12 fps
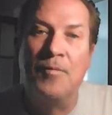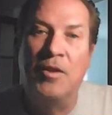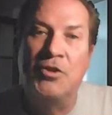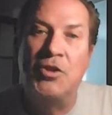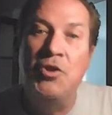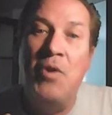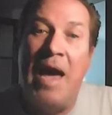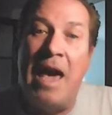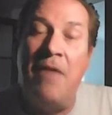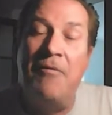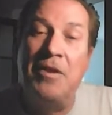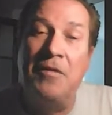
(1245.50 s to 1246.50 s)
So you
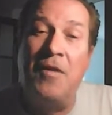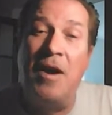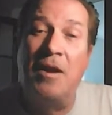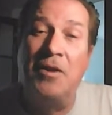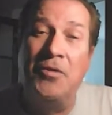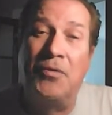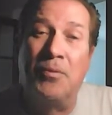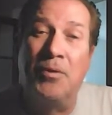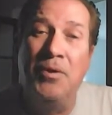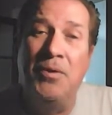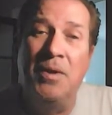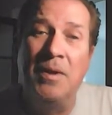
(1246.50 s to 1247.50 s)
have to follow
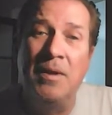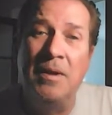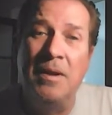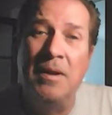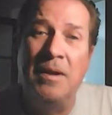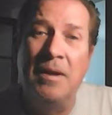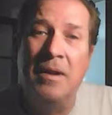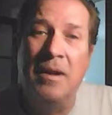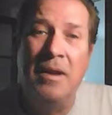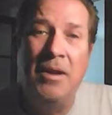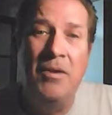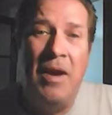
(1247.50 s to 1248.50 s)
through.
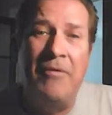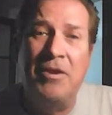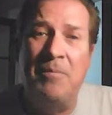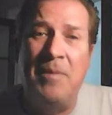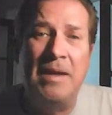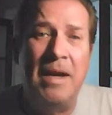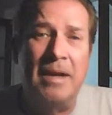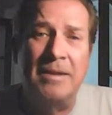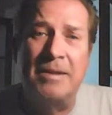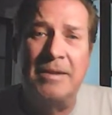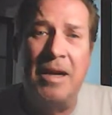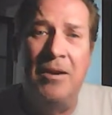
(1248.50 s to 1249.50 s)
You have to be like a
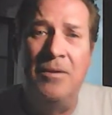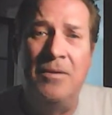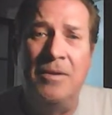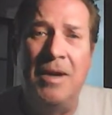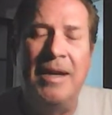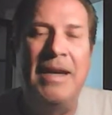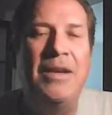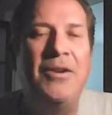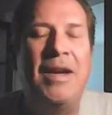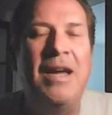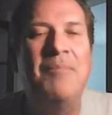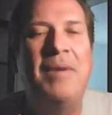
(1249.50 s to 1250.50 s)
stone. Again, you
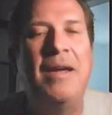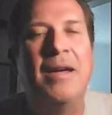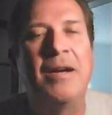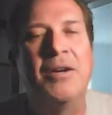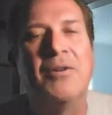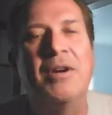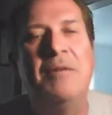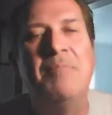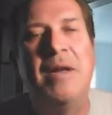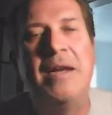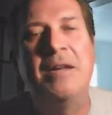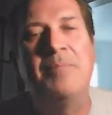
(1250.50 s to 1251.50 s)
can't be ignorant and
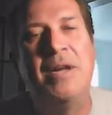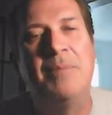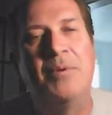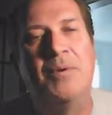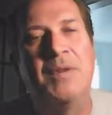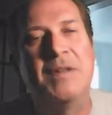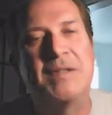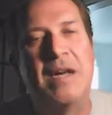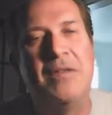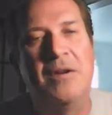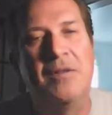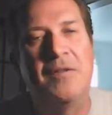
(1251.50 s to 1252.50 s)
mean to people and this,
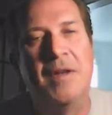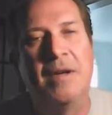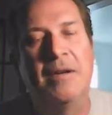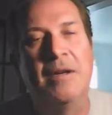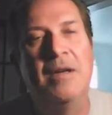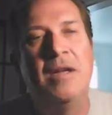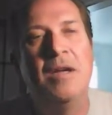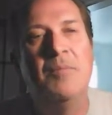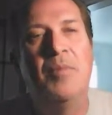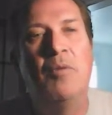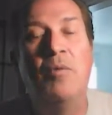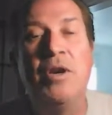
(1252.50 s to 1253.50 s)
that, and the other thing.
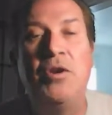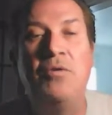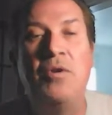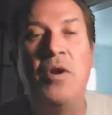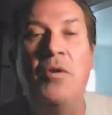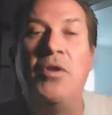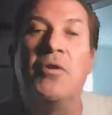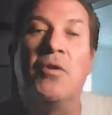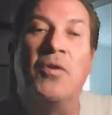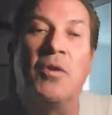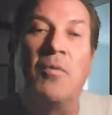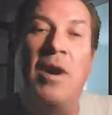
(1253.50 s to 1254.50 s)
But when you know you're
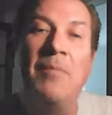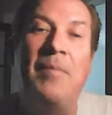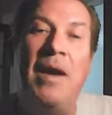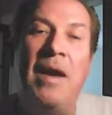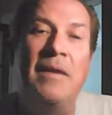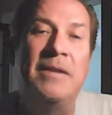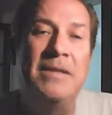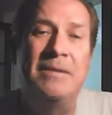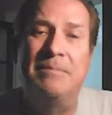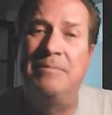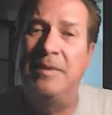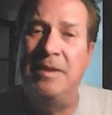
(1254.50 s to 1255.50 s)
on the right path,
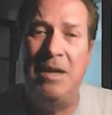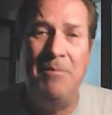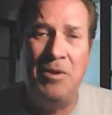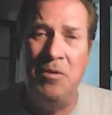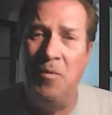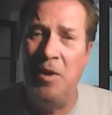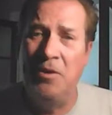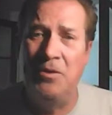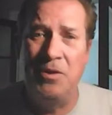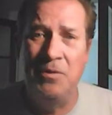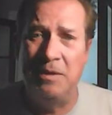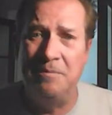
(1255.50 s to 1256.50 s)
just keep doing what you're
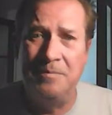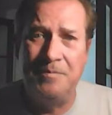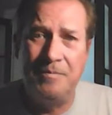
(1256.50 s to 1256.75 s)
doing.